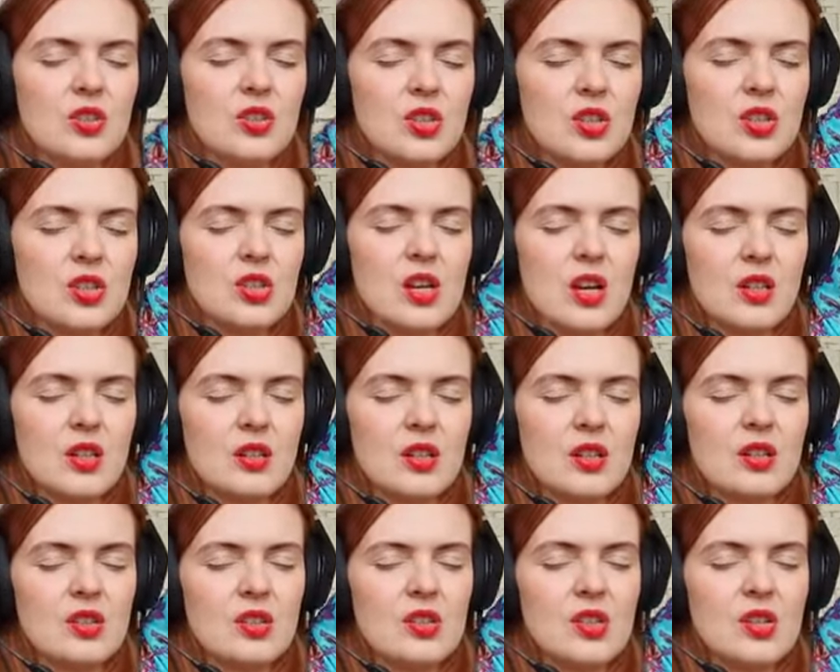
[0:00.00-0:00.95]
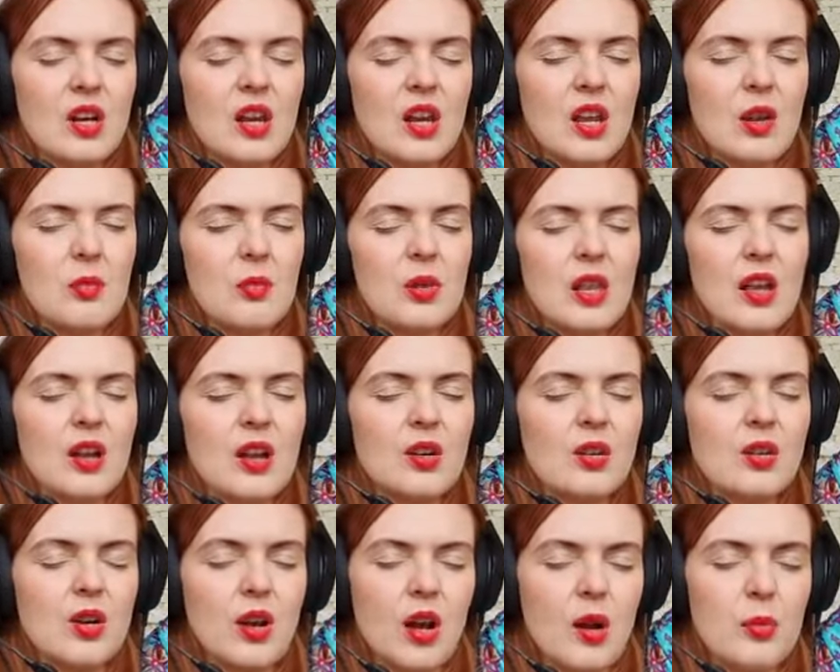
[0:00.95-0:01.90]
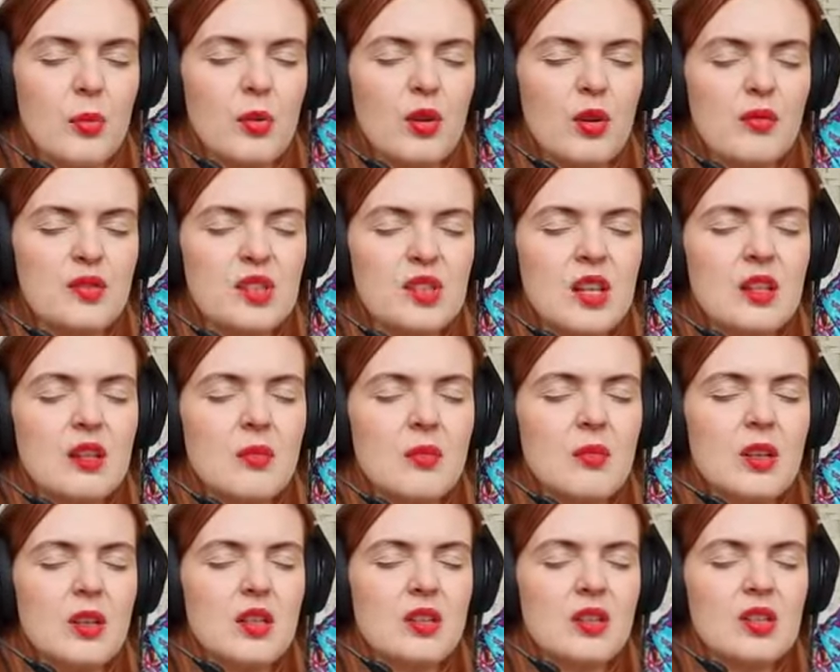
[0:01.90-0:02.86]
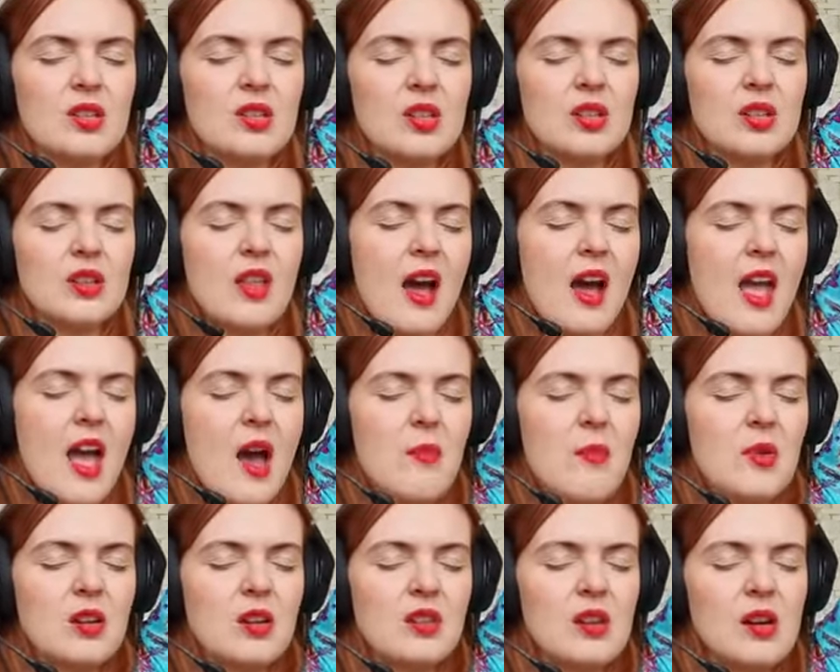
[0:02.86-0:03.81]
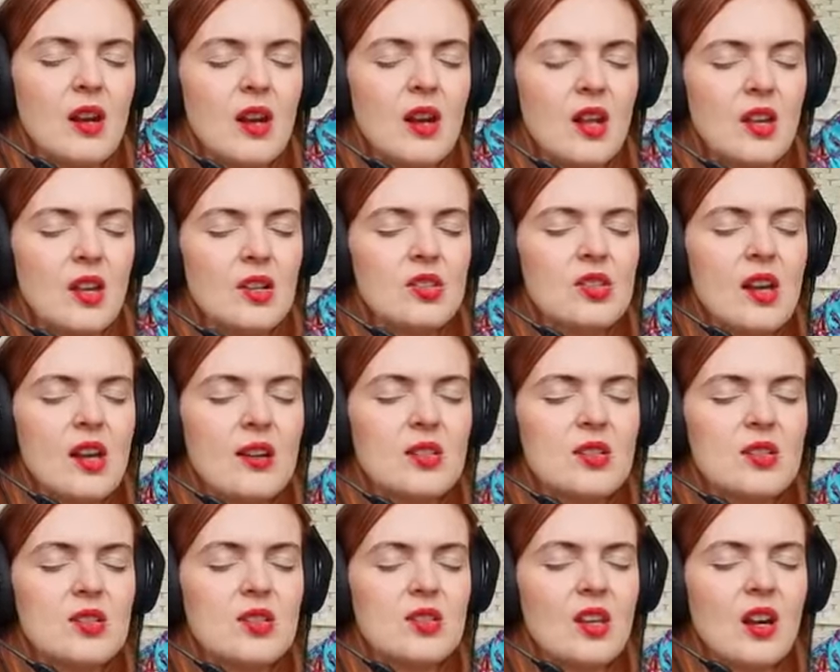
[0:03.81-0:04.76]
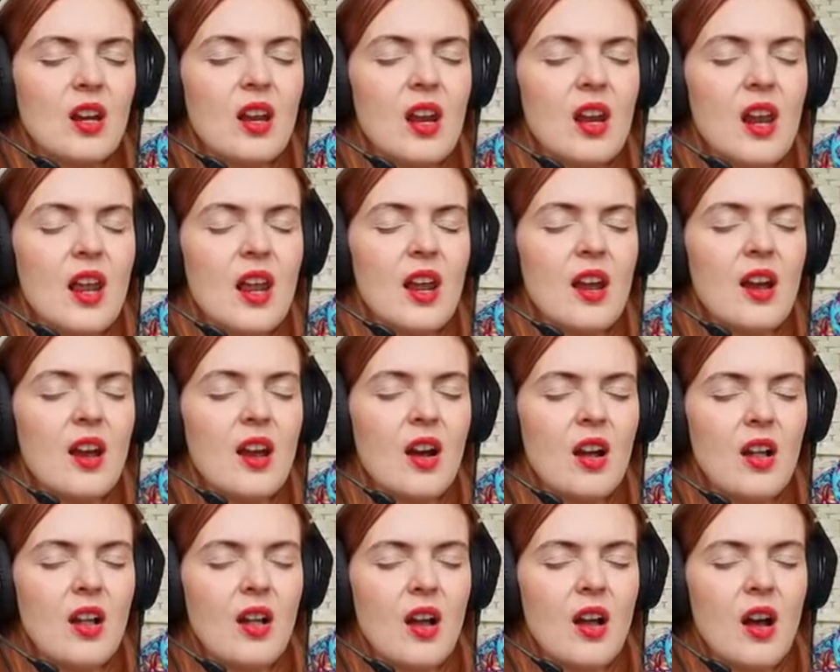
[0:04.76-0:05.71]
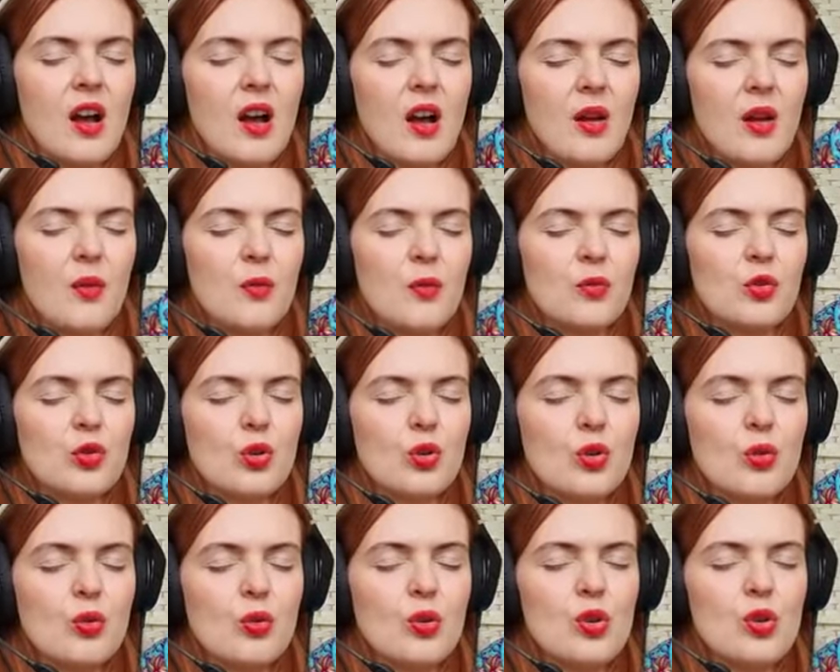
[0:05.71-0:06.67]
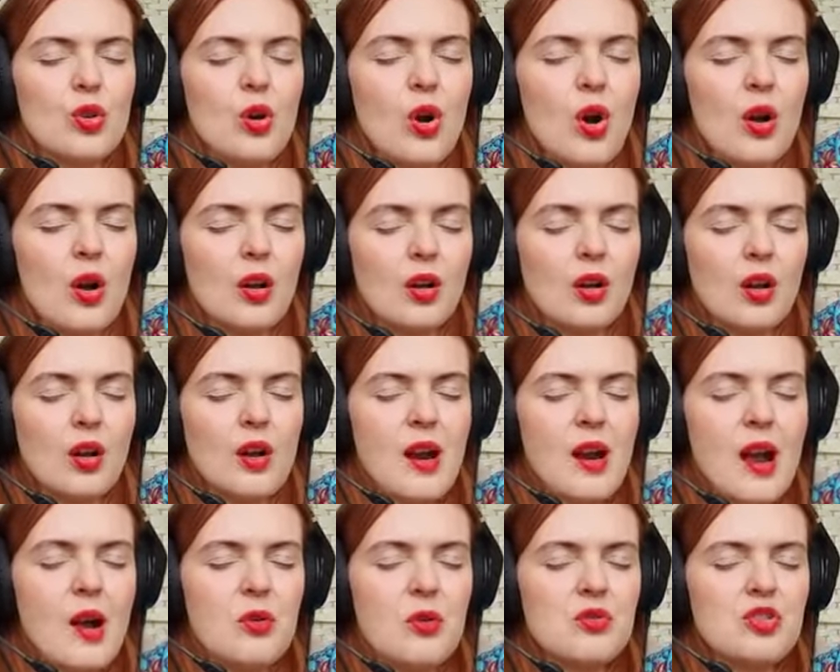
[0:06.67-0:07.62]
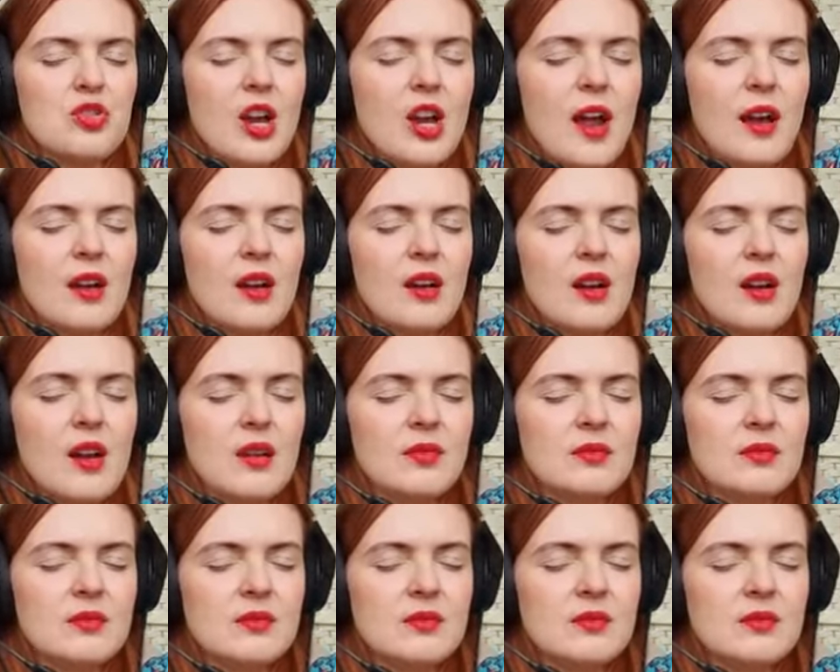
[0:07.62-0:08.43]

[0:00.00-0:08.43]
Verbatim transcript: just a little stream, like a couple of centimeters in diameter, starts trickling through your crown chakra,